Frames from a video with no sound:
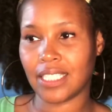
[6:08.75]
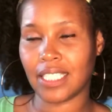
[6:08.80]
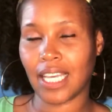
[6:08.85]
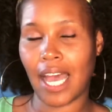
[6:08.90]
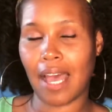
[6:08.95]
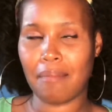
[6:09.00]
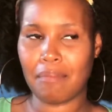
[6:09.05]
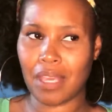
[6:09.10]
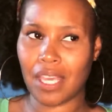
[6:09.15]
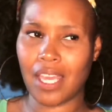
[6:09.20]

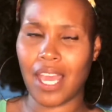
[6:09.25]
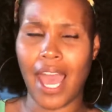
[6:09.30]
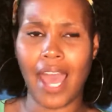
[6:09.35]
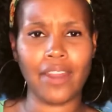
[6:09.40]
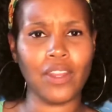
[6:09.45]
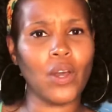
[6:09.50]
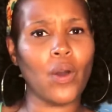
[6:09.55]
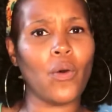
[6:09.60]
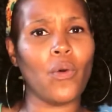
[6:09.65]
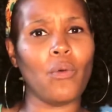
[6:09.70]
I mean, I
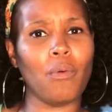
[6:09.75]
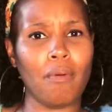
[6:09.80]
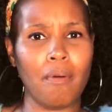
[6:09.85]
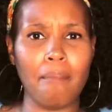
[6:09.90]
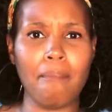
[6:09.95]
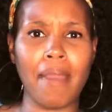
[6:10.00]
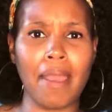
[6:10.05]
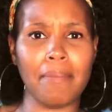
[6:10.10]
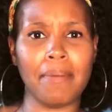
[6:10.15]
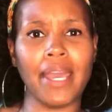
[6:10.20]
know
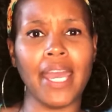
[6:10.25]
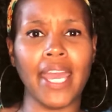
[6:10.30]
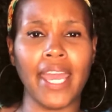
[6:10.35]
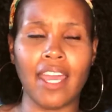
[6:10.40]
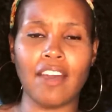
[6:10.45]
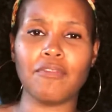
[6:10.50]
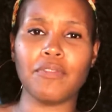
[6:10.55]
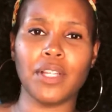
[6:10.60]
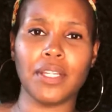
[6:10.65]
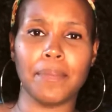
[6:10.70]
maybe a
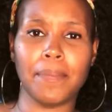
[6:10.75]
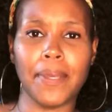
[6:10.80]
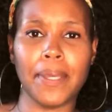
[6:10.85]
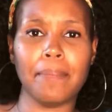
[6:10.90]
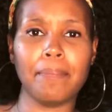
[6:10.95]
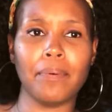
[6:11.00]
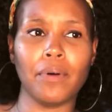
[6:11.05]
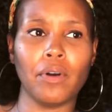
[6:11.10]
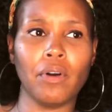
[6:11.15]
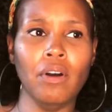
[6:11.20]
handful of
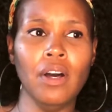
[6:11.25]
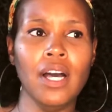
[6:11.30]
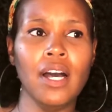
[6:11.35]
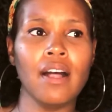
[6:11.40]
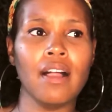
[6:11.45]
people